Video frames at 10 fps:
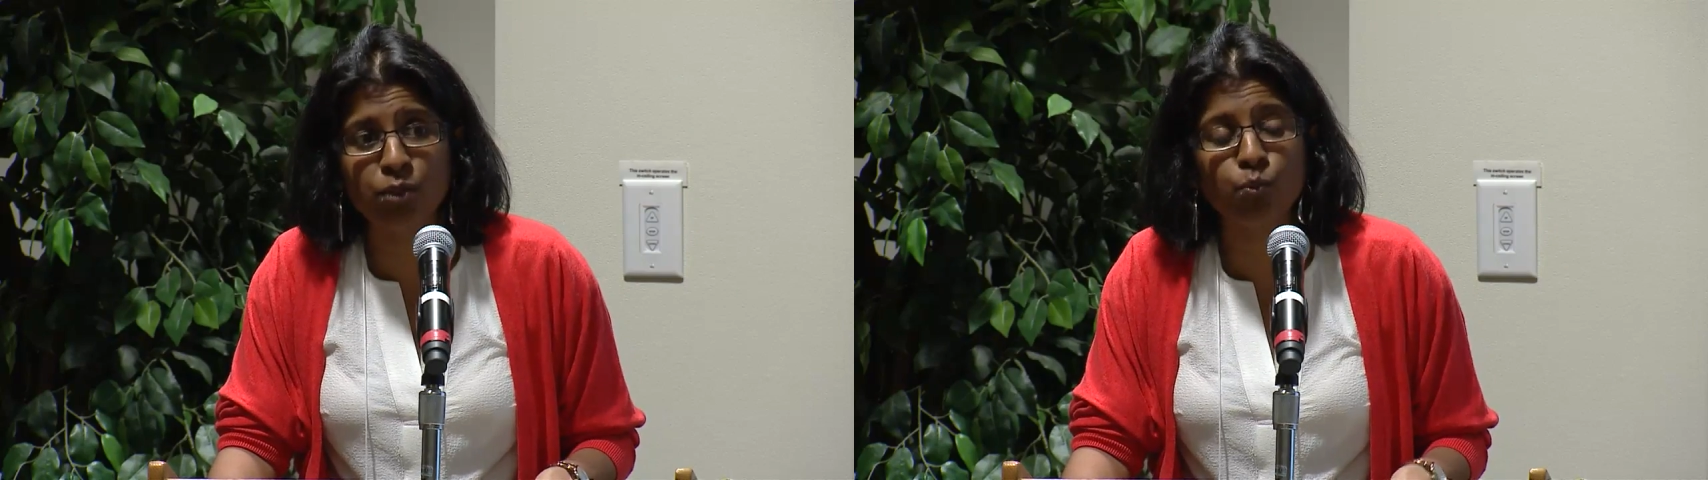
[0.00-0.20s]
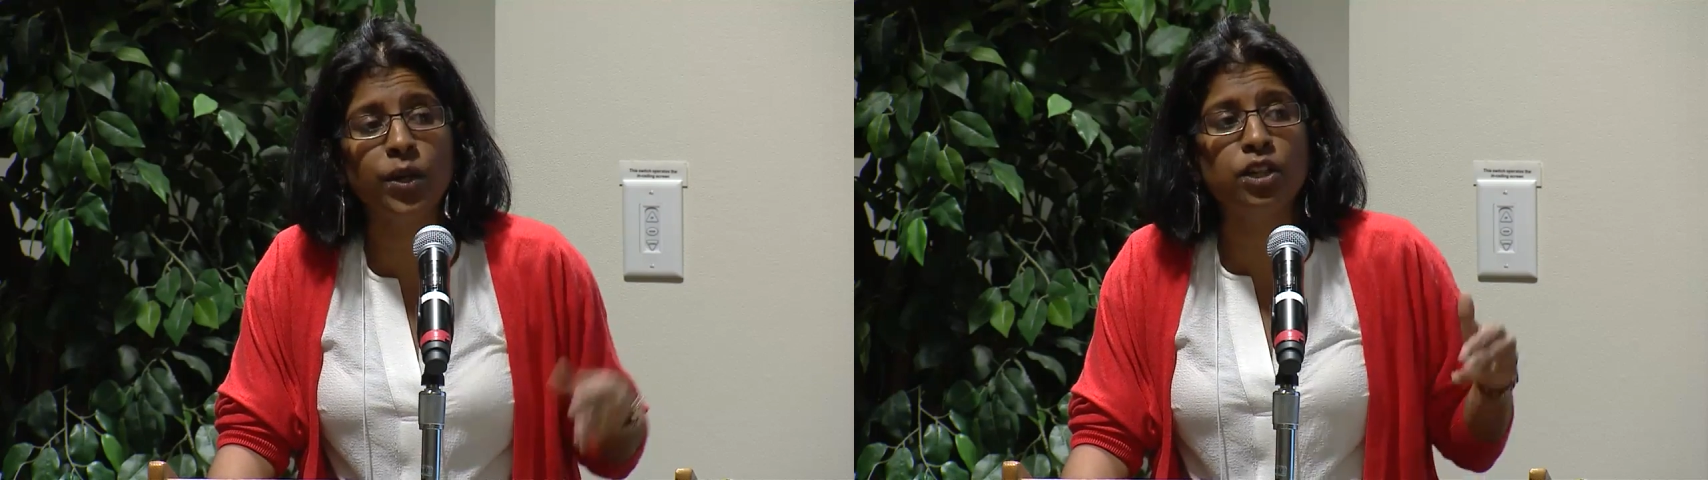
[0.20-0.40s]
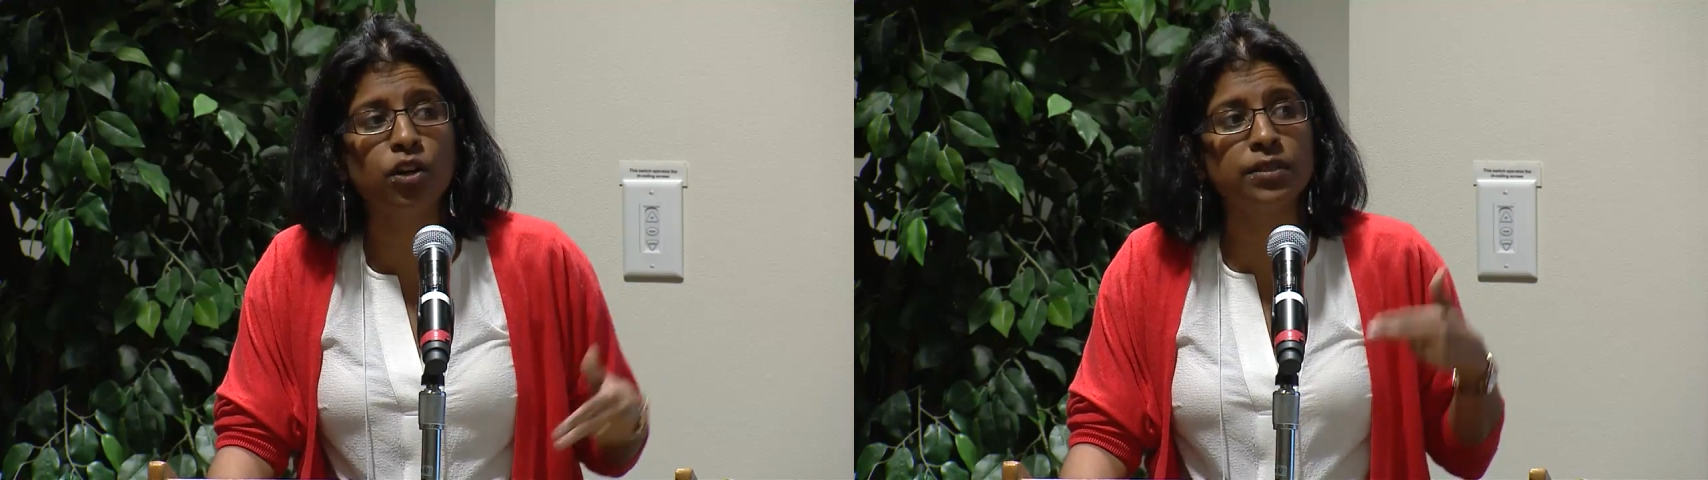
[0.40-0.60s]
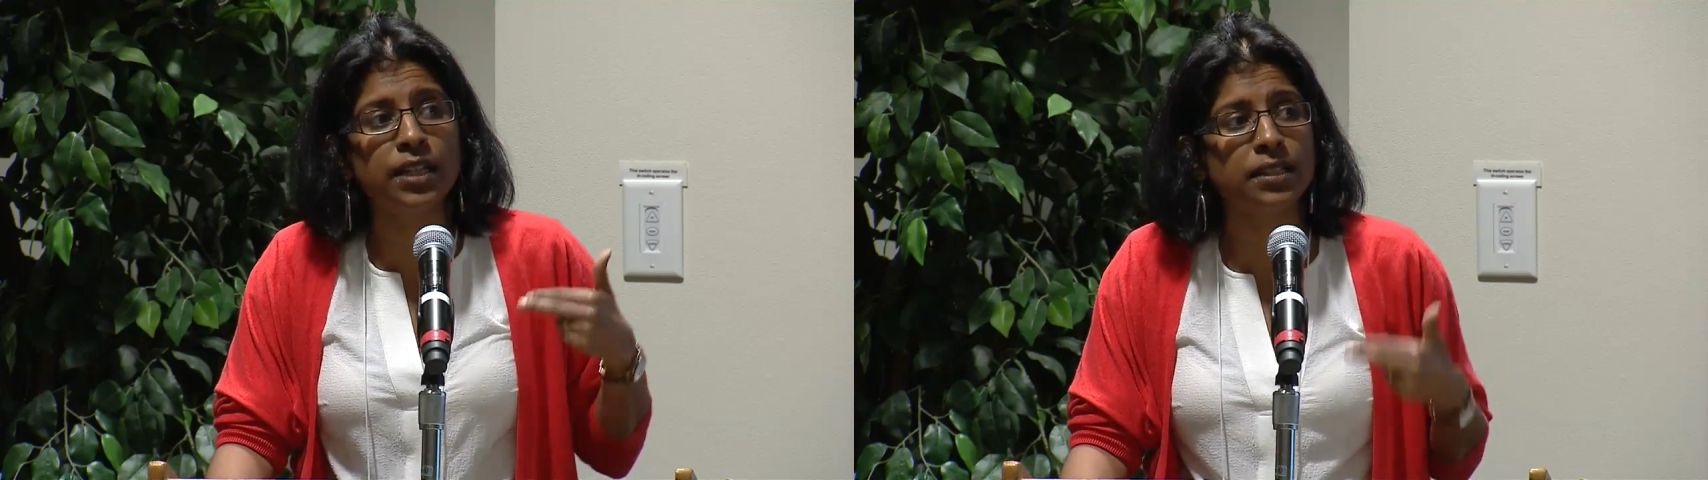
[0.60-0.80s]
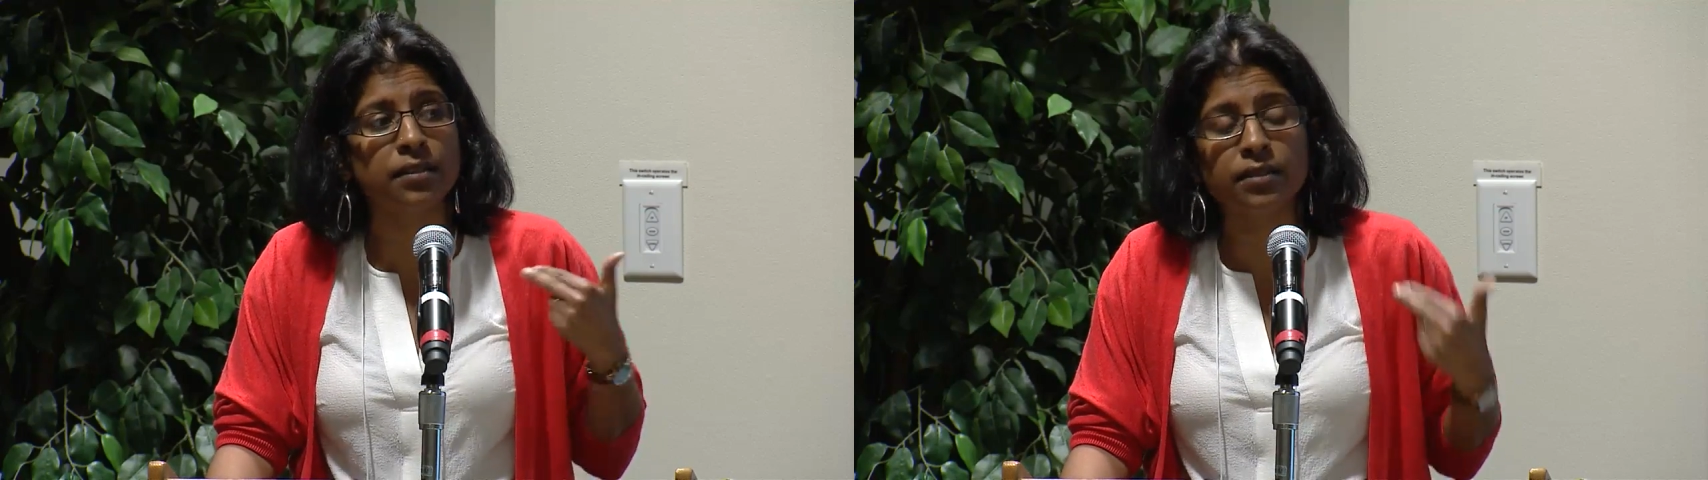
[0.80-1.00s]
And we don't
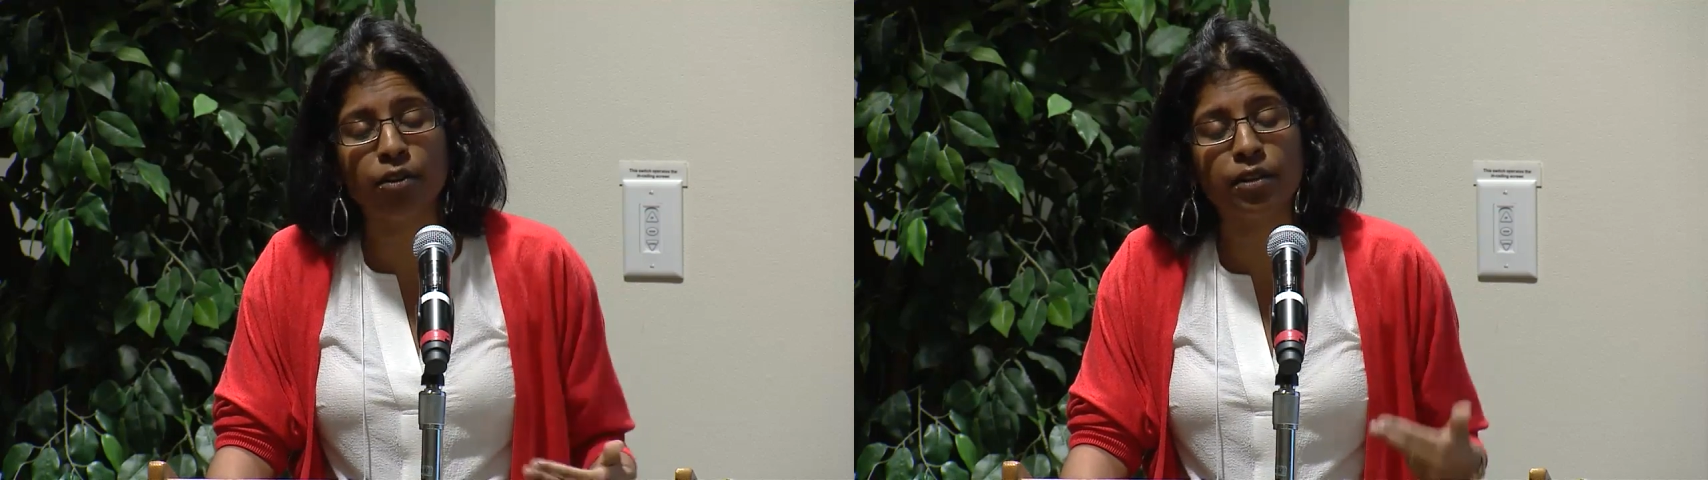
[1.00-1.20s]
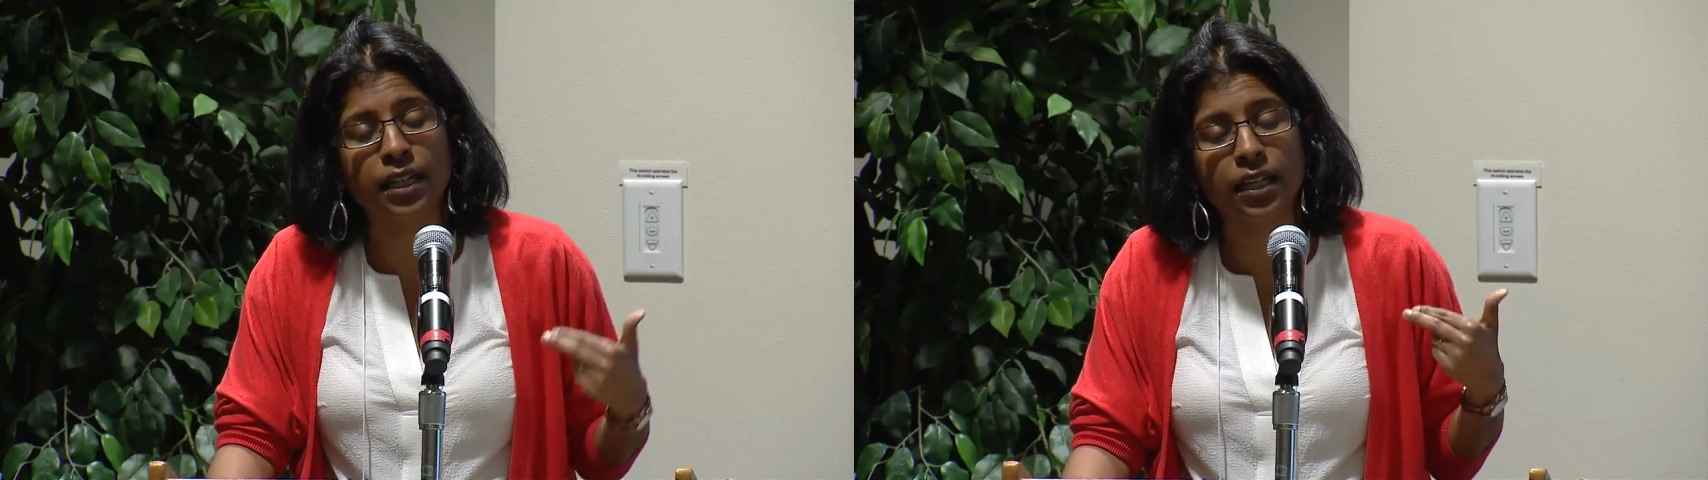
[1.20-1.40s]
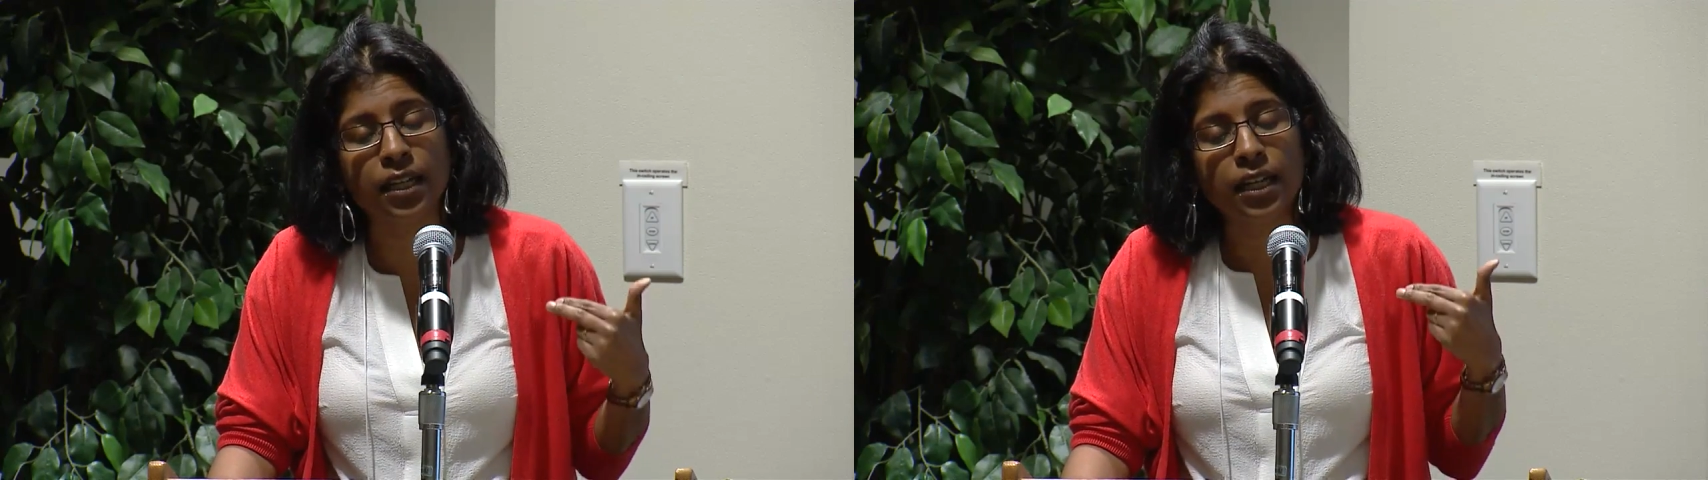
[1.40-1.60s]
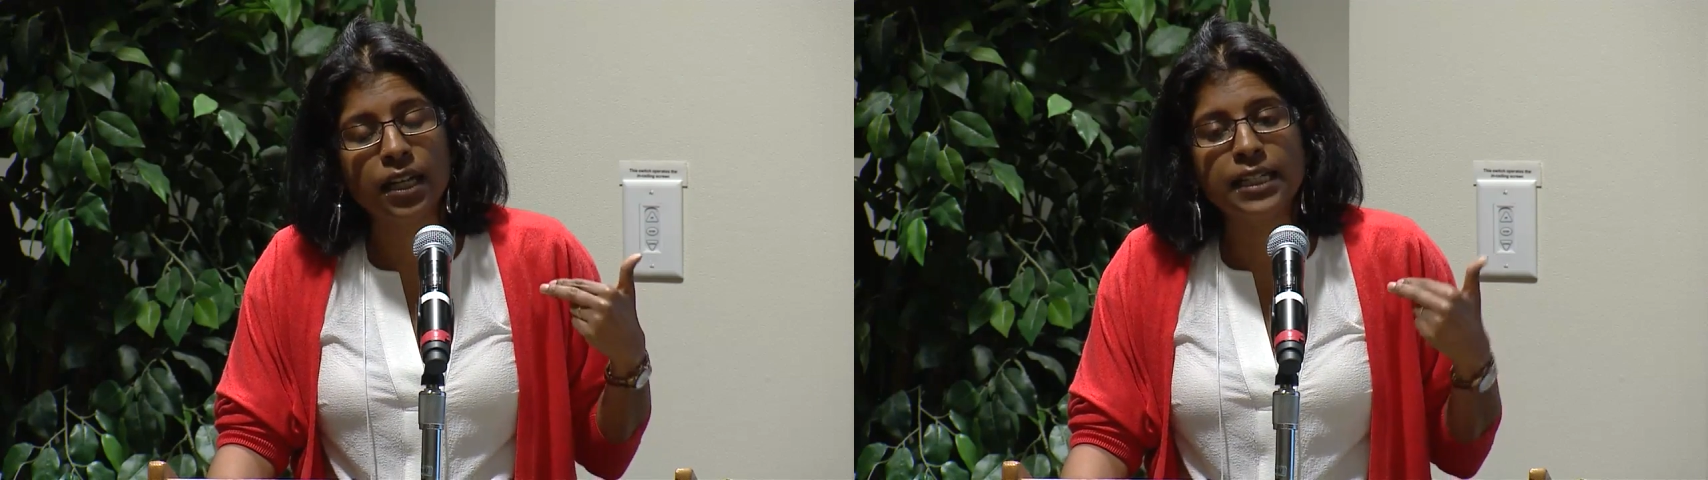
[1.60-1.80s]
necessarily